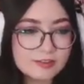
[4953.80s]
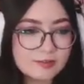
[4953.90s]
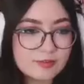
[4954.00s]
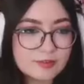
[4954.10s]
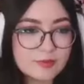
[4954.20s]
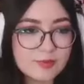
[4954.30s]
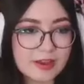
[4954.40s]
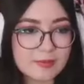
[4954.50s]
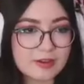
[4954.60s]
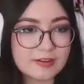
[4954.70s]
Don't feel too
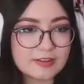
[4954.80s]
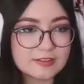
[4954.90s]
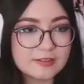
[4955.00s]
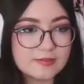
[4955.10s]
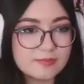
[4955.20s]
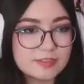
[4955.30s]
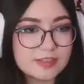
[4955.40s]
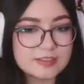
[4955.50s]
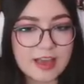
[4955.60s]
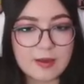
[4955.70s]
bad about it.
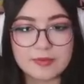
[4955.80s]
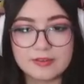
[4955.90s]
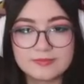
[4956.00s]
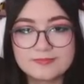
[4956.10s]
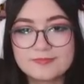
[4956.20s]
Mistakes happen.